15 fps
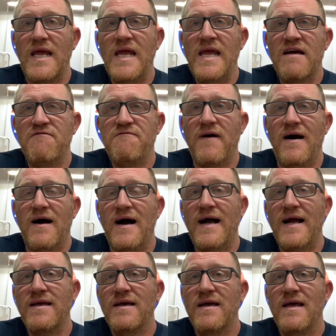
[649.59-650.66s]

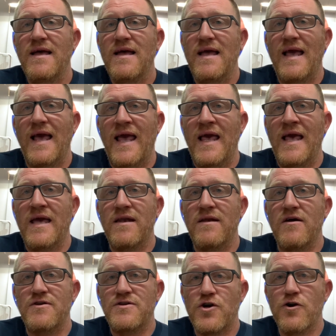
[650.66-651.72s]
EFI
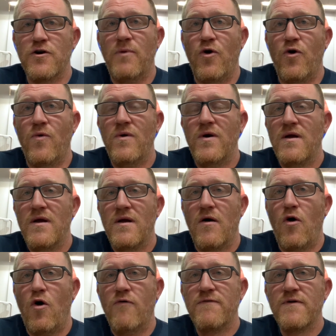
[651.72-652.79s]
and a turbo
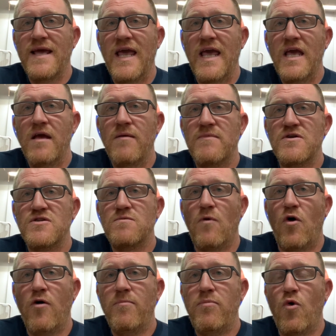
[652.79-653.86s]
overcame the
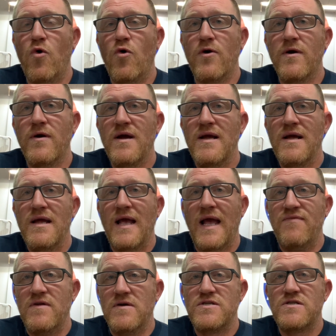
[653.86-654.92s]
small bore
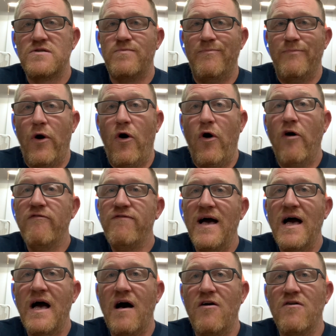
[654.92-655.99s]
and the small
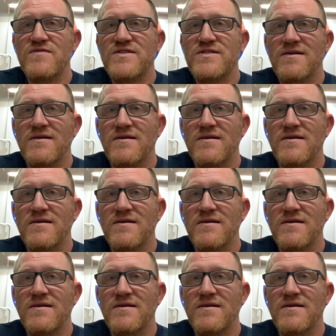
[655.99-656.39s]
valves